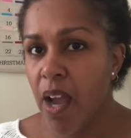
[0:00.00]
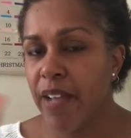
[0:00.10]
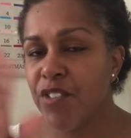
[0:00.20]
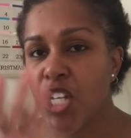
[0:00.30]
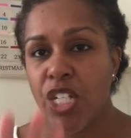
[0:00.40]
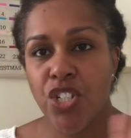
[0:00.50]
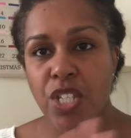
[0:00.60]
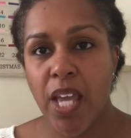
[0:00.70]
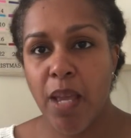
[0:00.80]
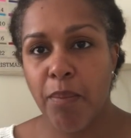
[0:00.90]
I have
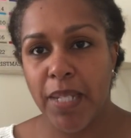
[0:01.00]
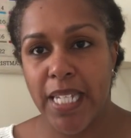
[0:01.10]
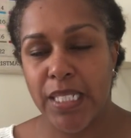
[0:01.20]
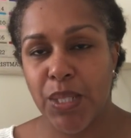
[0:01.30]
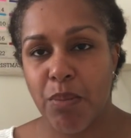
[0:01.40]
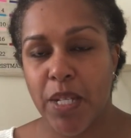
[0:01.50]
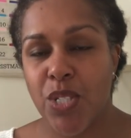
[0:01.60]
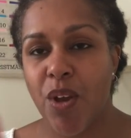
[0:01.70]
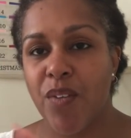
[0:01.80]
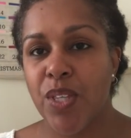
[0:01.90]
changed the game plan a little
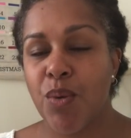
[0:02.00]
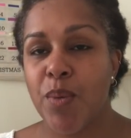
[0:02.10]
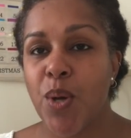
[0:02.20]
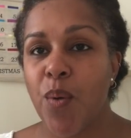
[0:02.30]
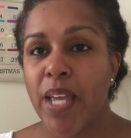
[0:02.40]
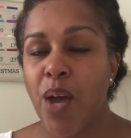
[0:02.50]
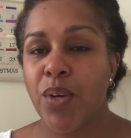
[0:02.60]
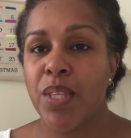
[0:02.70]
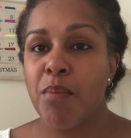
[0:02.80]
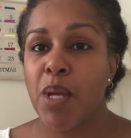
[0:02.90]
bit, so everything will be going
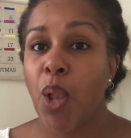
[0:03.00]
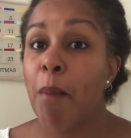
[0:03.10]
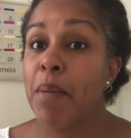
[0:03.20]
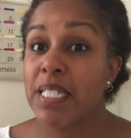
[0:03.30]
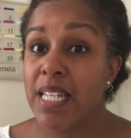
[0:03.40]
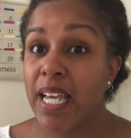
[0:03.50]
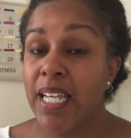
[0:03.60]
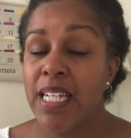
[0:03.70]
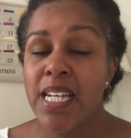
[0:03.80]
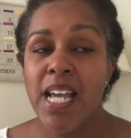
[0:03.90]
out in the mail on
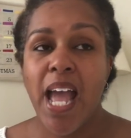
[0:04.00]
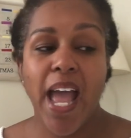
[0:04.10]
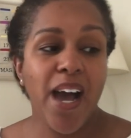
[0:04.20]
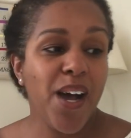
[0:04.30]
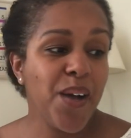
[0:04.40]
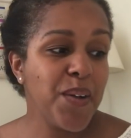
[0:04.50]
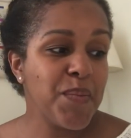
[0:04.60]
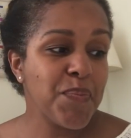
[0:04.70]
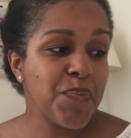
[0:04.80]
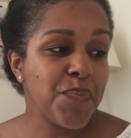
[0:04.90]
Monday.
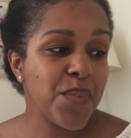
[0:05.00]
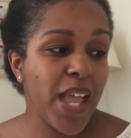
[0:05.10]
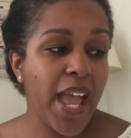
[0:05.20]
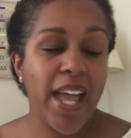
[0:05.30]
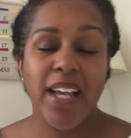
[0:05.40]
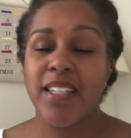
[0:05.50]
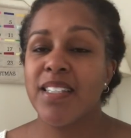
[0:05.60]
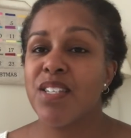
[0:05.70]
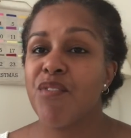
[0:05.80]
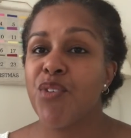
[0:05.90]
Um,
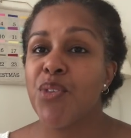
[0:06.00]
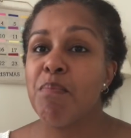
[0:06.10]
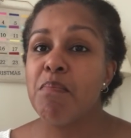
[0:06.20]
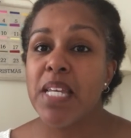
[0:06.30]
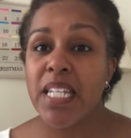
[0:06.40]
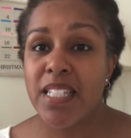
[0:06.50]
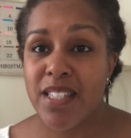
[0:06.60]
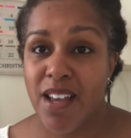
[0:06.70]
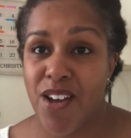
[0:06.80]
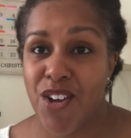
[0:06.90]
and for the mini
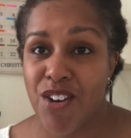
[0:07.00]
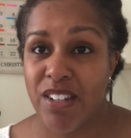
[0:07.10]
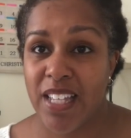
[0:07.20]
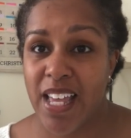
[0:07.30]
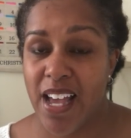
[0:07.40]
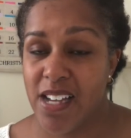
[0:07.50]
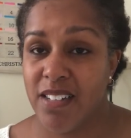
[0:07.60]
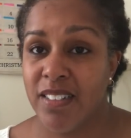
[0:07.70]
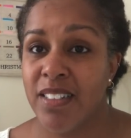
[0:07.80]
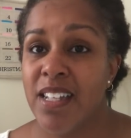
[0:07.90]
sock garland
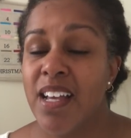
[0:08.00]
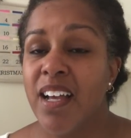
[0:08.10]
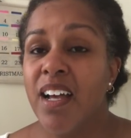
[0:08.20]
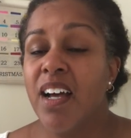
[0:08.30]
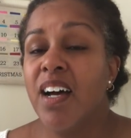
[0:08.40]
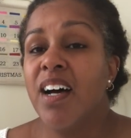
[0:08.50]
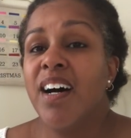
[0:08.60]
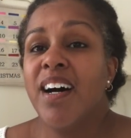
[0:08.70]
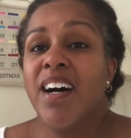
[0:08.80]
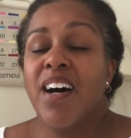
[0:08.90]
Cal,
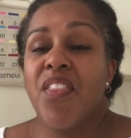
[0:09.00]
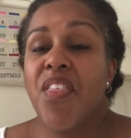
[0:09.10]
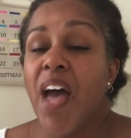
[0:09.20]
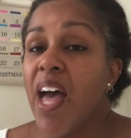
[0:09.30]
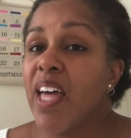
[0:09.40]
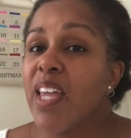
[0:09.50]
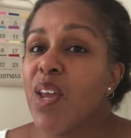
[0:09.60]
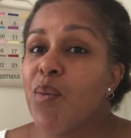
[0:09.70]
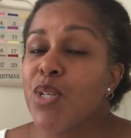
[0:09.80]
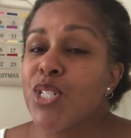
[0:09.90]
that
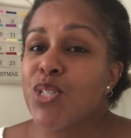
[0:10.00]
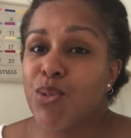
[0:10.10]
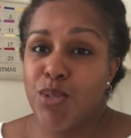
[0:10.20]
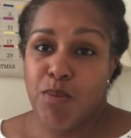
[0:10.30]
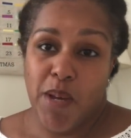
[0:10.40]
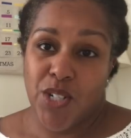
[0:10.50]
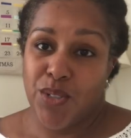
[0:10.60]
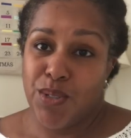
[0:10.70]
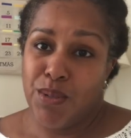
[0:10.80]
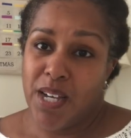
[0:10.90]
was so
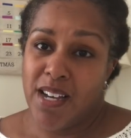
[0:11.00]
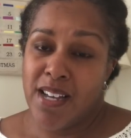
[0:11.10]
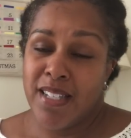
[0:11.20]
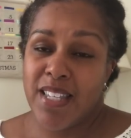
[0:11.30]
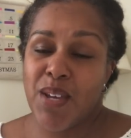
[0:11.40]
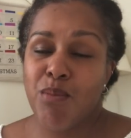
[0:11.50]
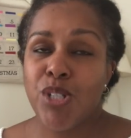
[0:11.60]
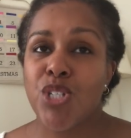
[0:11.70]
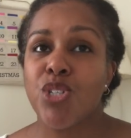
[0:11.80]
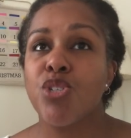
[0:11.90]
special, you guys. It
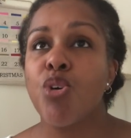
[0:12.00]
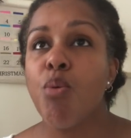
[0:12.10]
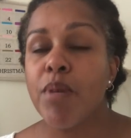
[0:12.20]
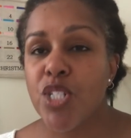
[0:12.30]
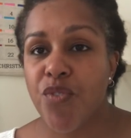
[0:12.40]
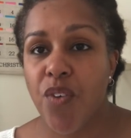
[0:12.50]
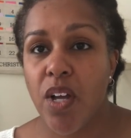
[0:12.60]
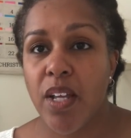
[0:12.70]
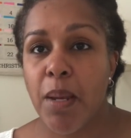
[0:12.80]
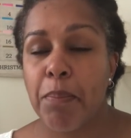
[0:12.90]
was so much
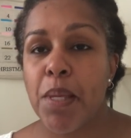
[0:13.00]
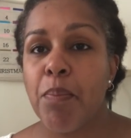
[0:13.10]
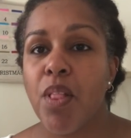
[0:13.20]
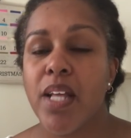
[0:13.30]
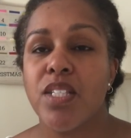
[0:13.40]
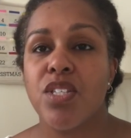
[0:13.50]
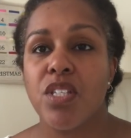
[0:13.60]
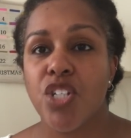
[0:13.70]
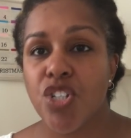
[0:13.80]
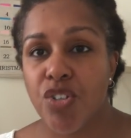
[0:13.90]
fun. People had
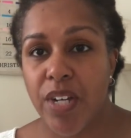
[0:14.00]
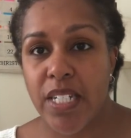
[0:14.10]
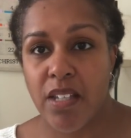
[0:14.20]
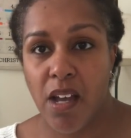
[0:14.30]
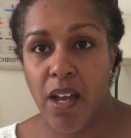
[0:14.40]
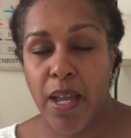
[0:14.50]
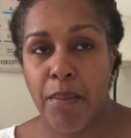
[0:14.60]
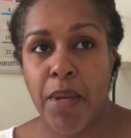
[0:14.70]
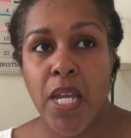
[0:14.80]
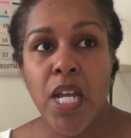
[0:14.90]
such a great
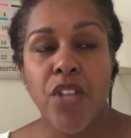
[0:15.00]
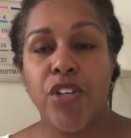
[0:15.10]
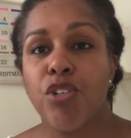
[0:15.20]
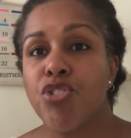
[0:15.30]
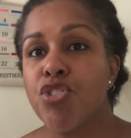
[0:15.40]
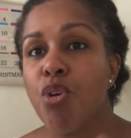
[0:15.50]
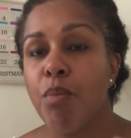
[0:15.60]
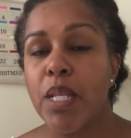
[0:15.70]
time. There's so